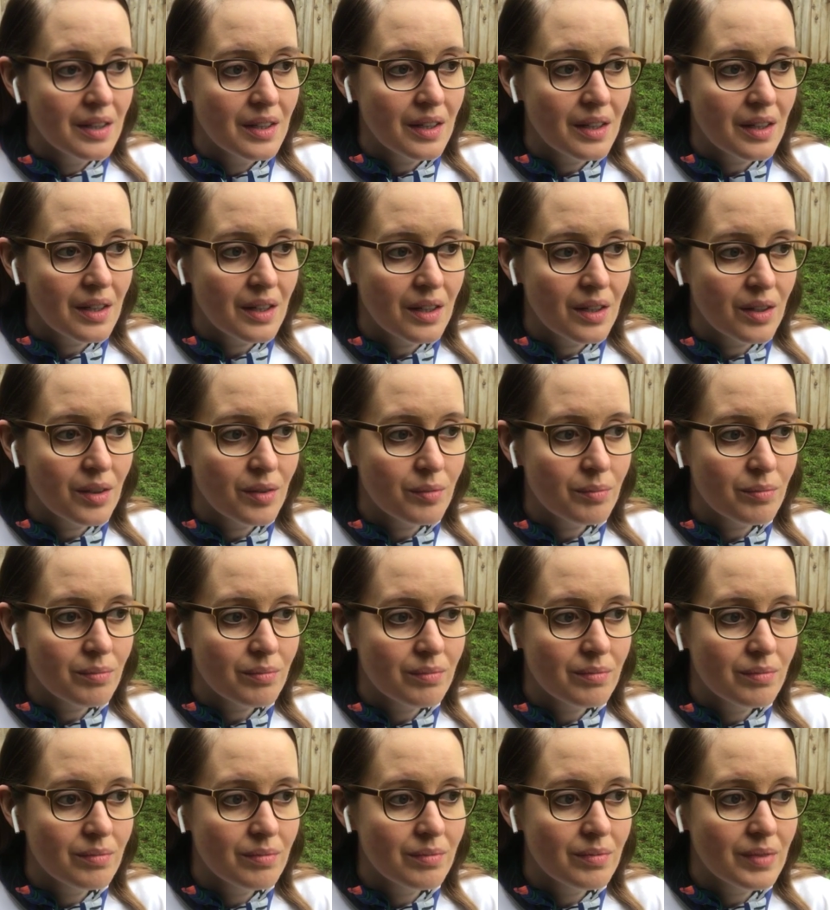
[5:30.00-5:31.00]
I
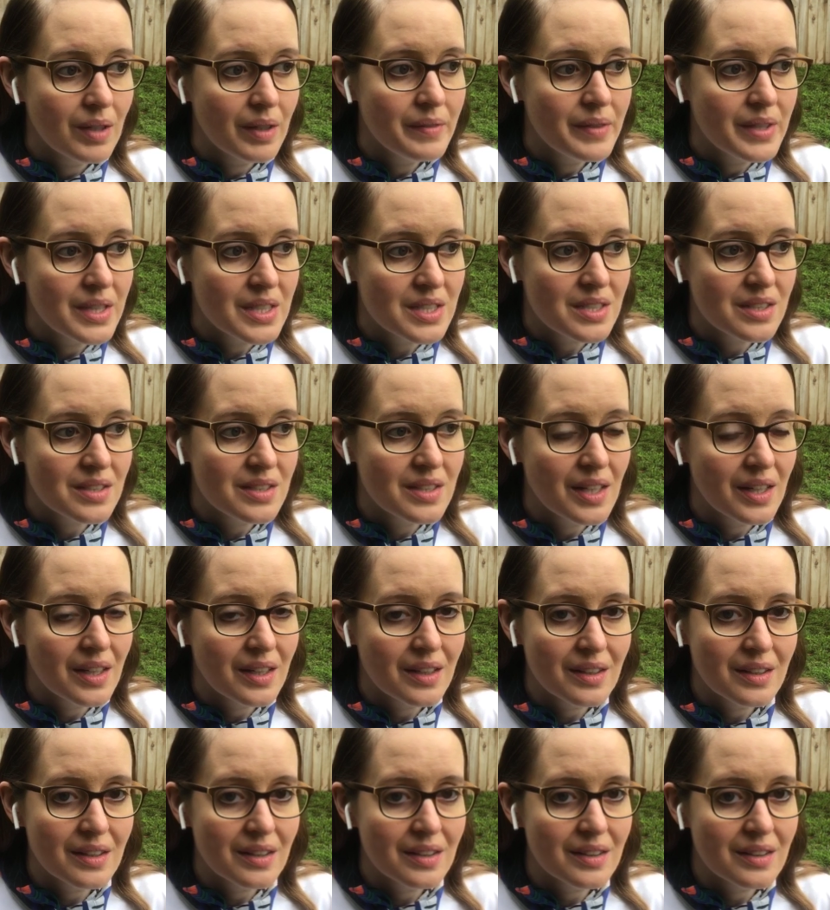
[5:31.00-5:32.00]
mean, this is not
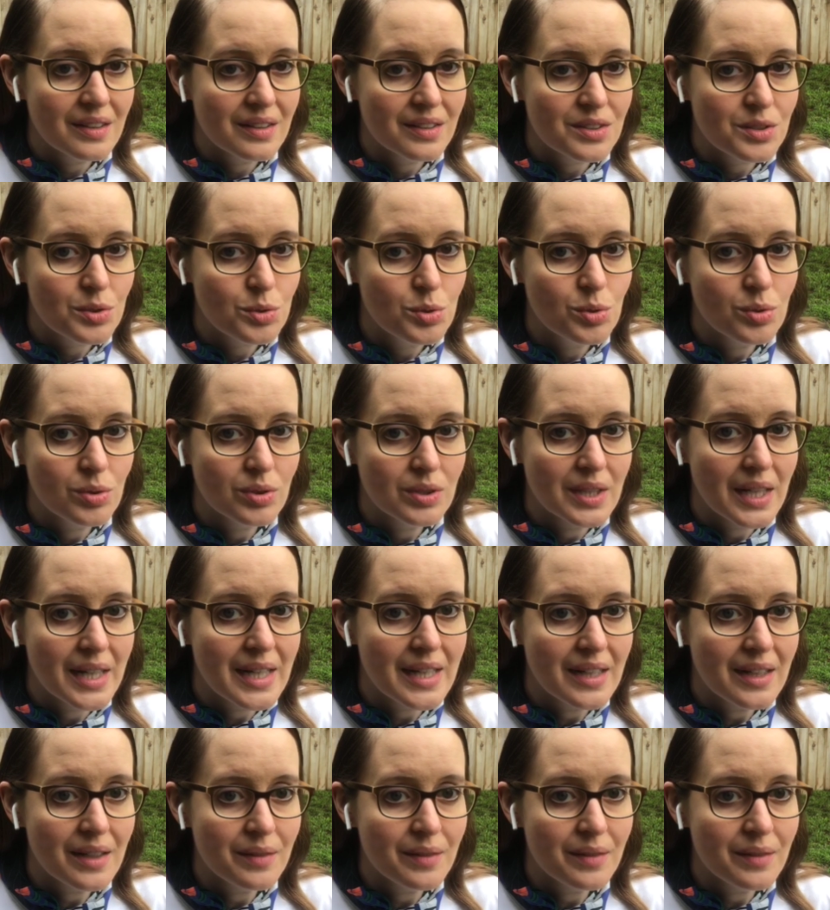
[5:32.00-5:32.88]
school light.